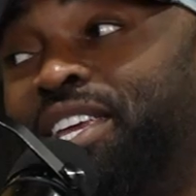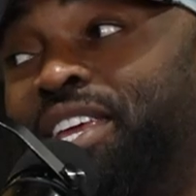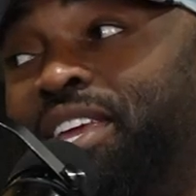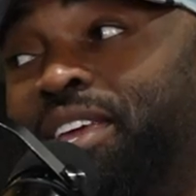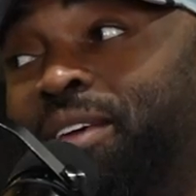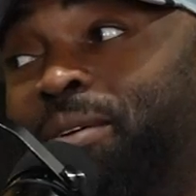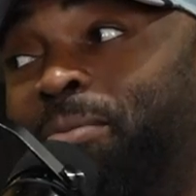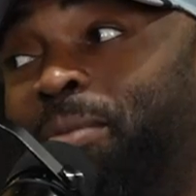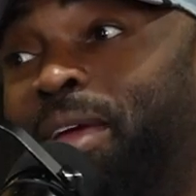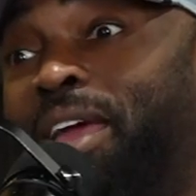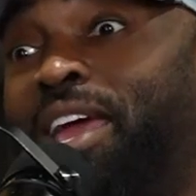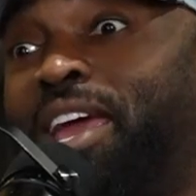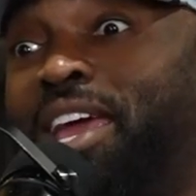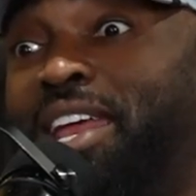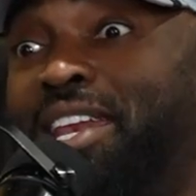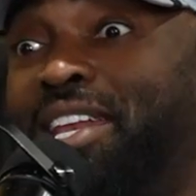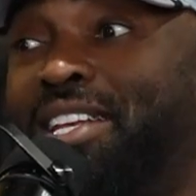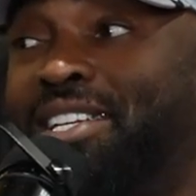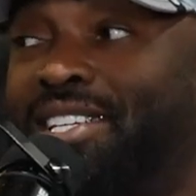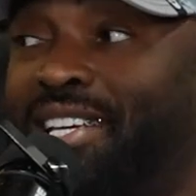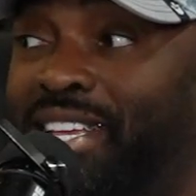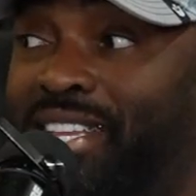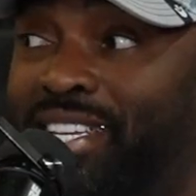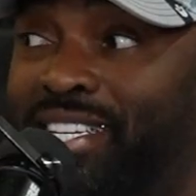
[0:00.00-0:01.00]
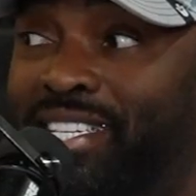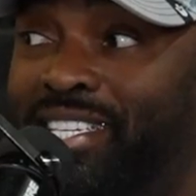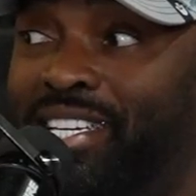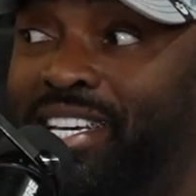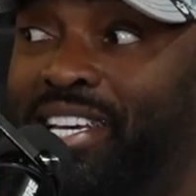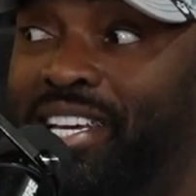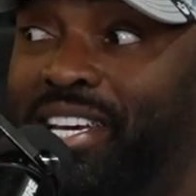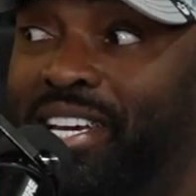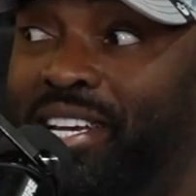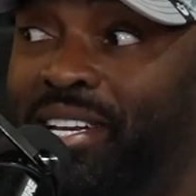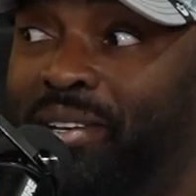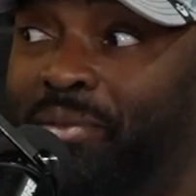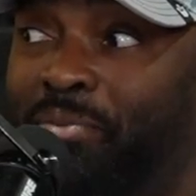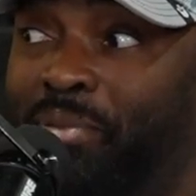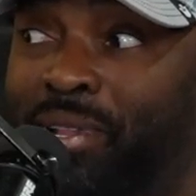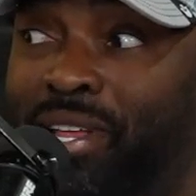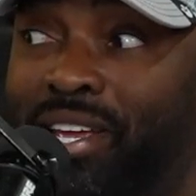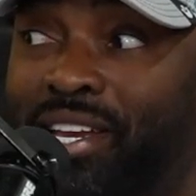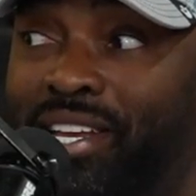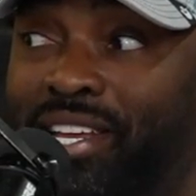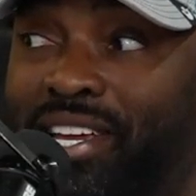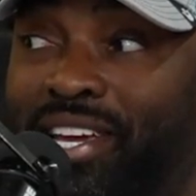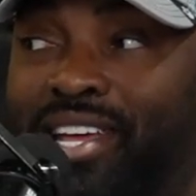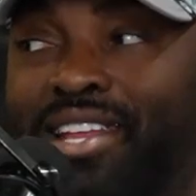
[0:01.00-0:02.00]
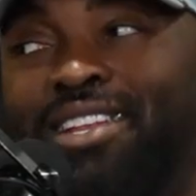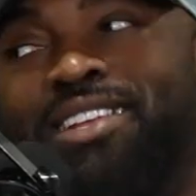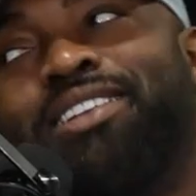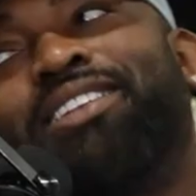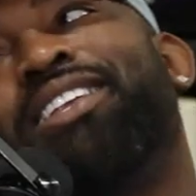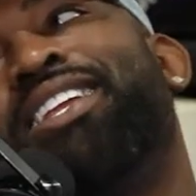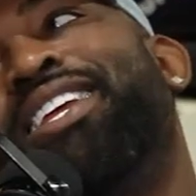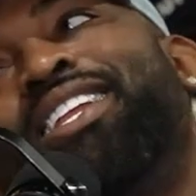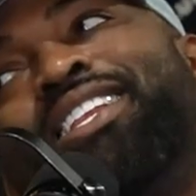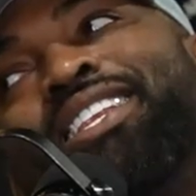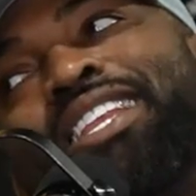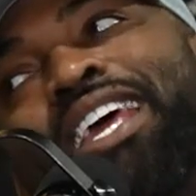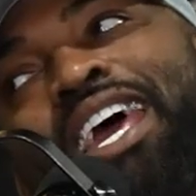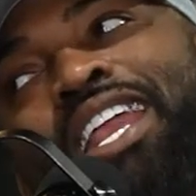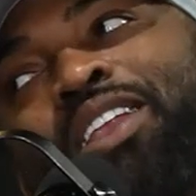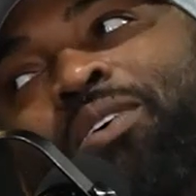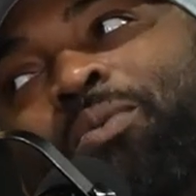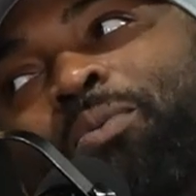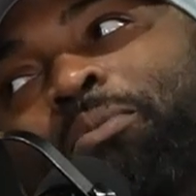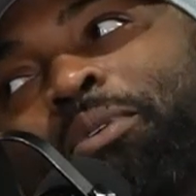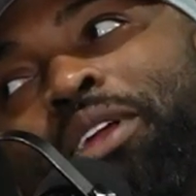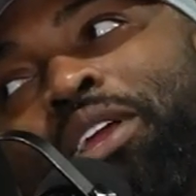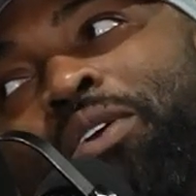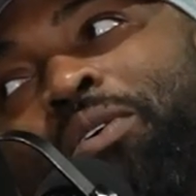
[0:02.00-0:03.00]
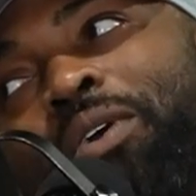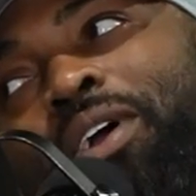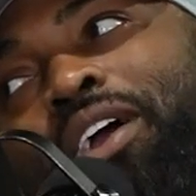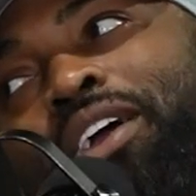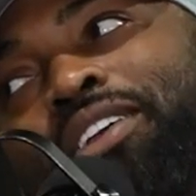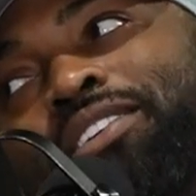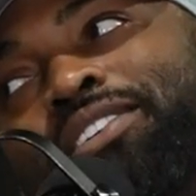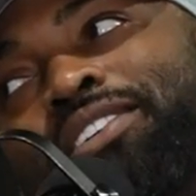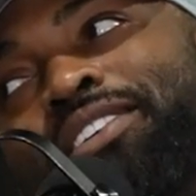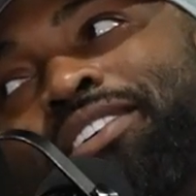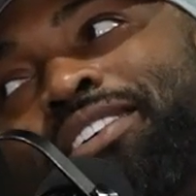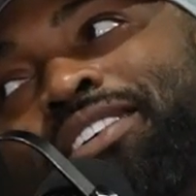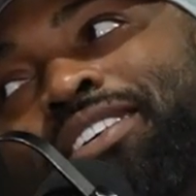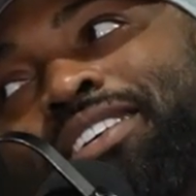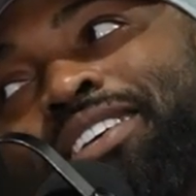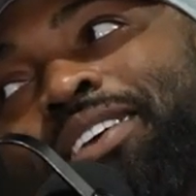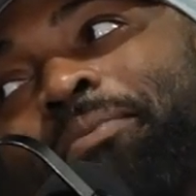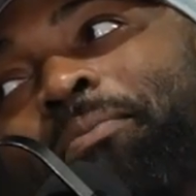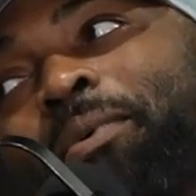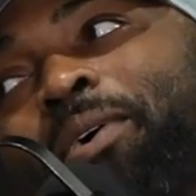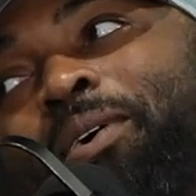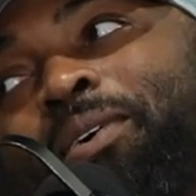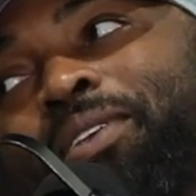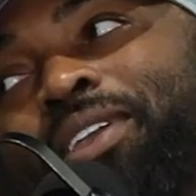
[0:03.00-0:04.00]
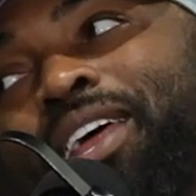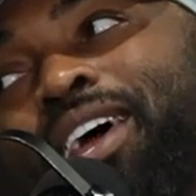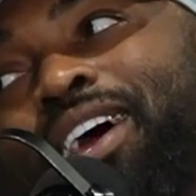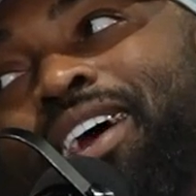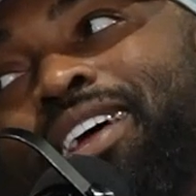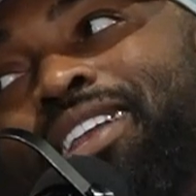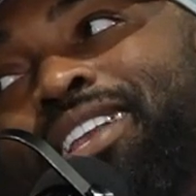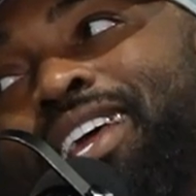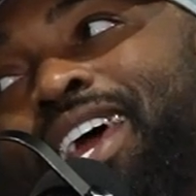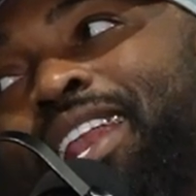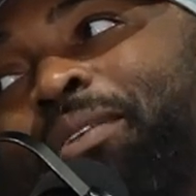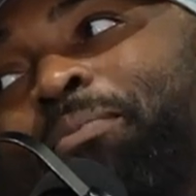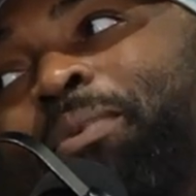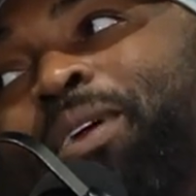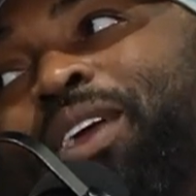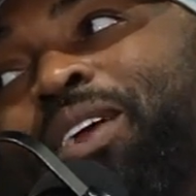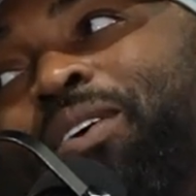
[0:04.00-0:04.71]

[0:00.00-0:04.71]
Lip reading: him and his other son play together, that would be crazy. Come on now, that'd be